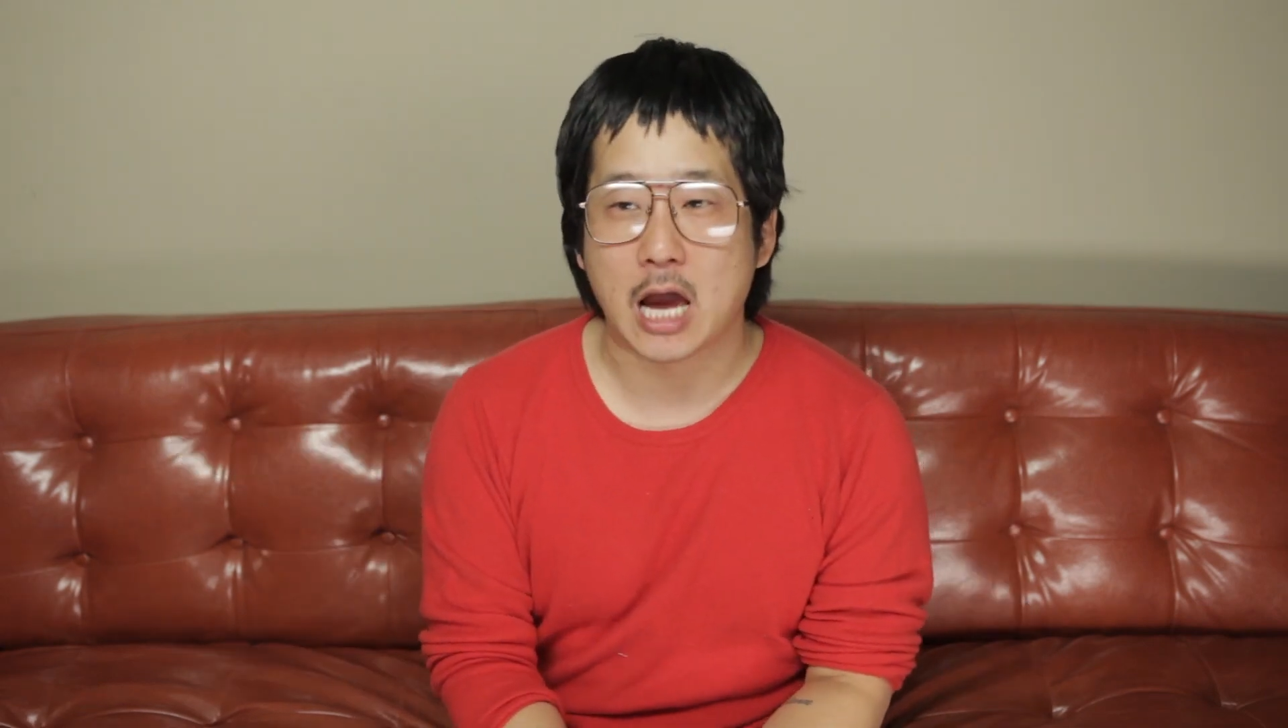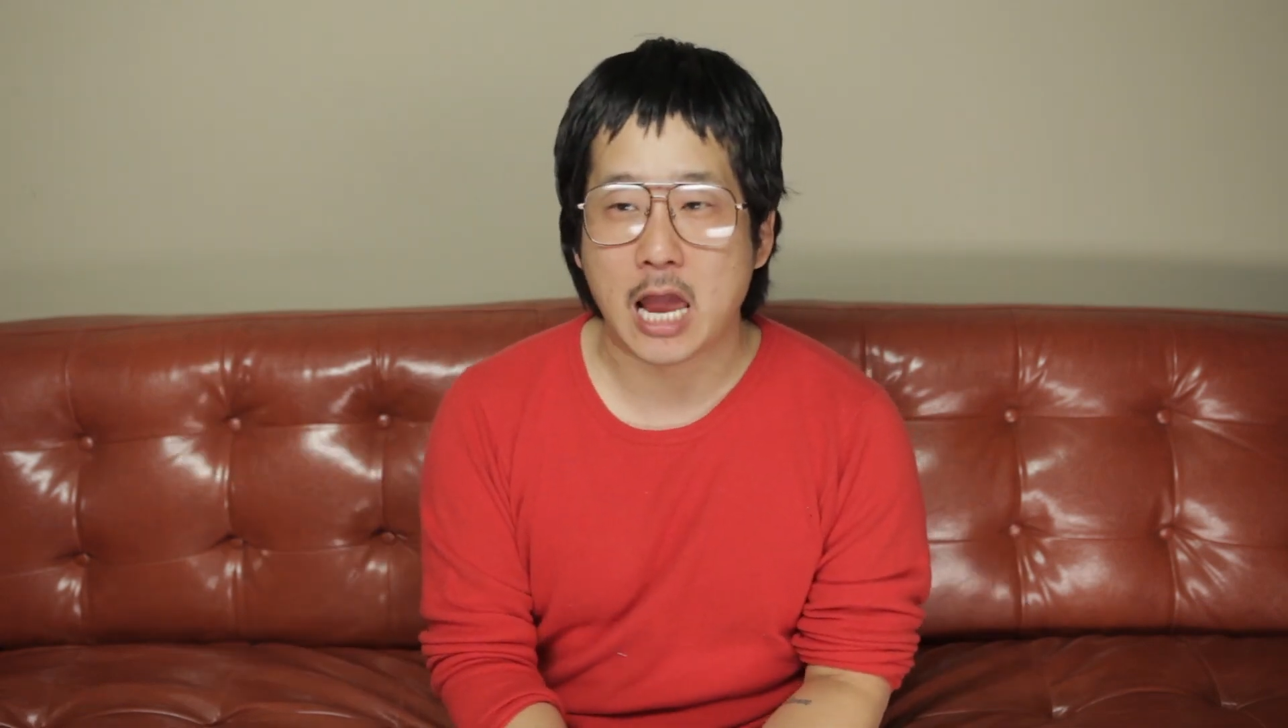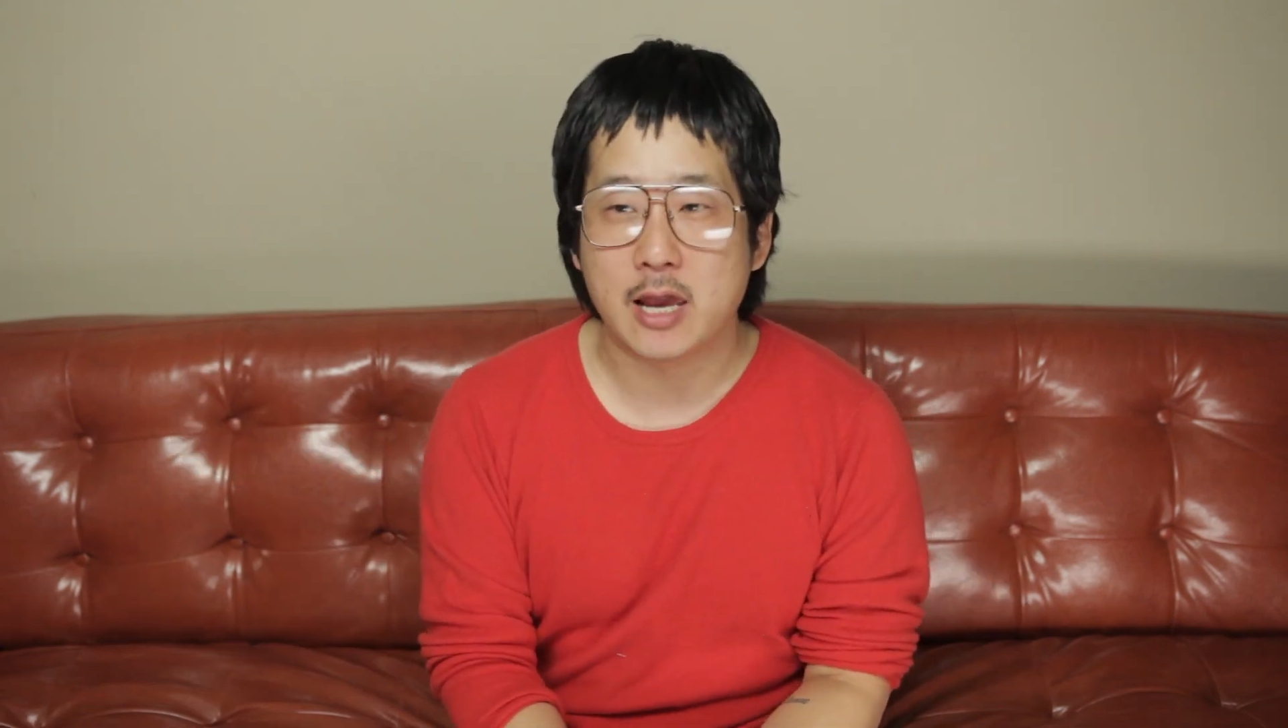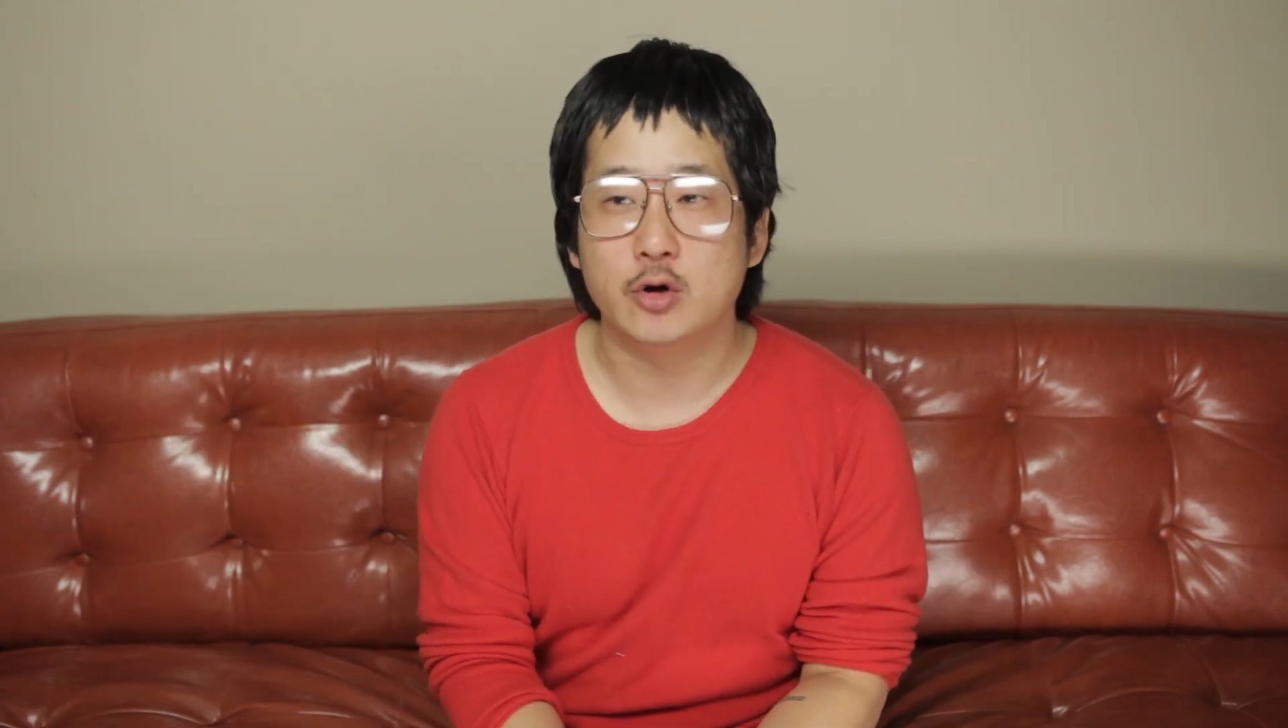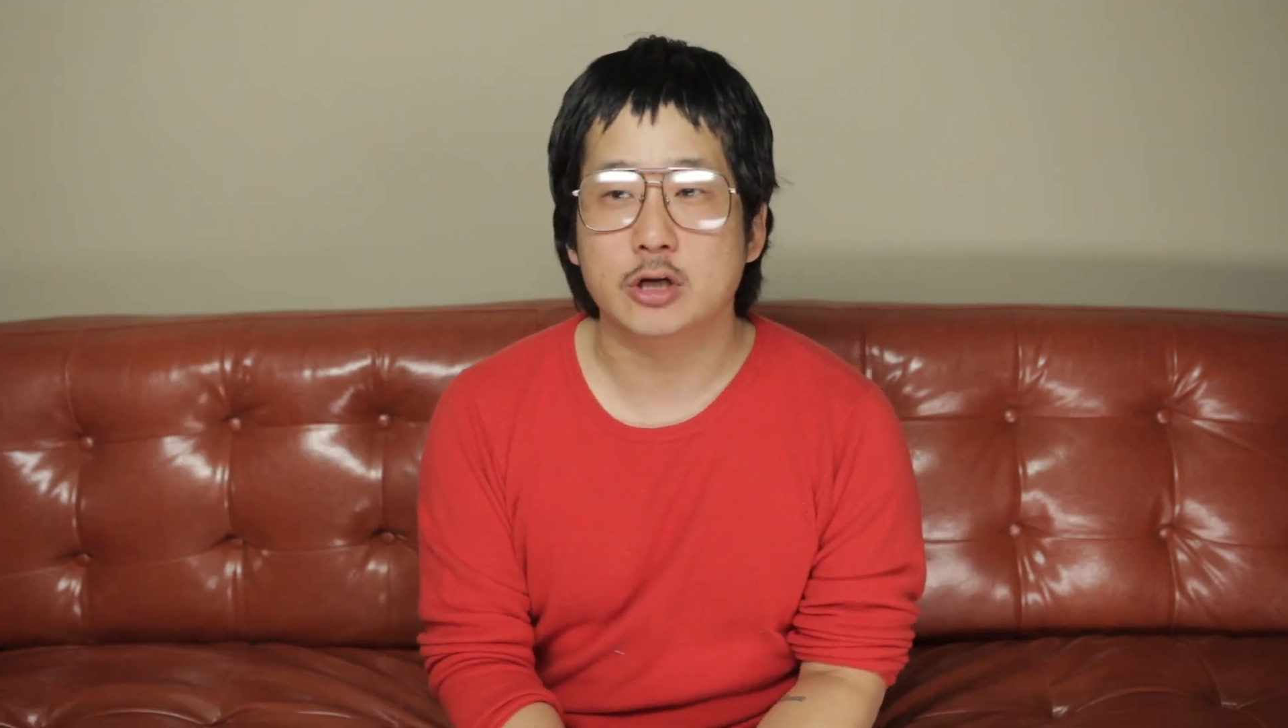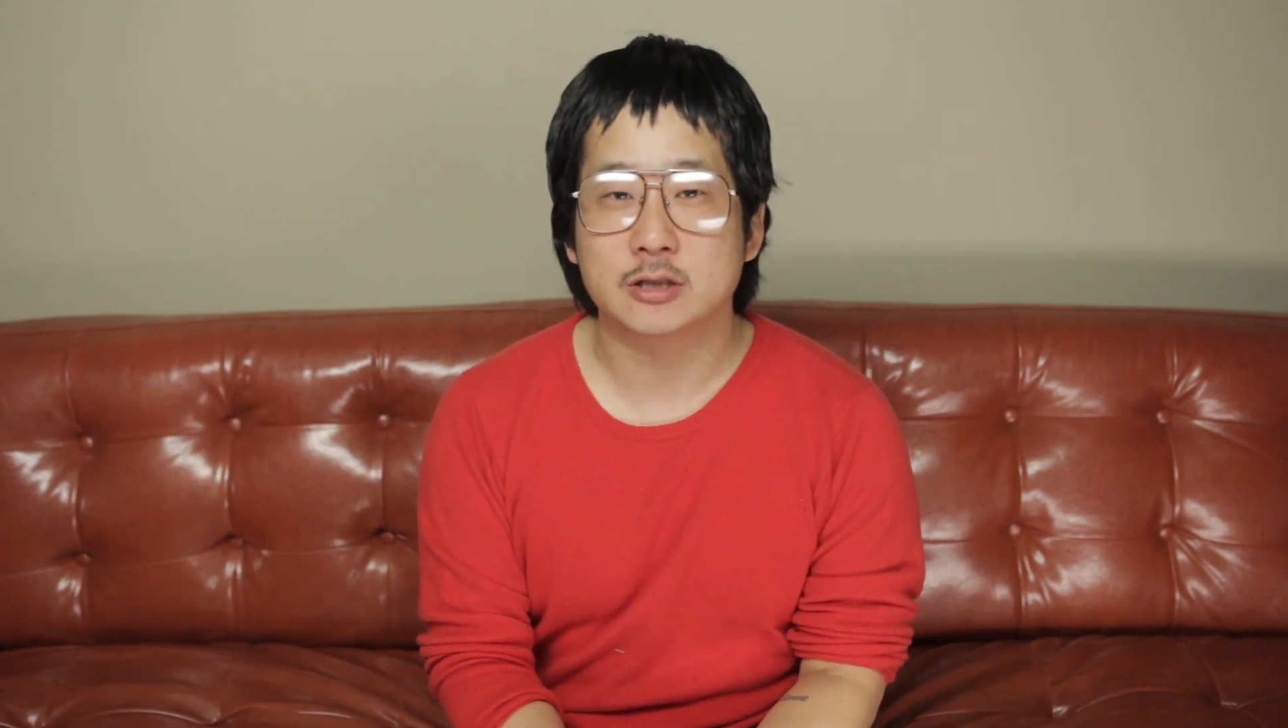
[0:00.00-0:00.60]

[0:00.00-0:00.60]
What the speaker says: I ain't gonna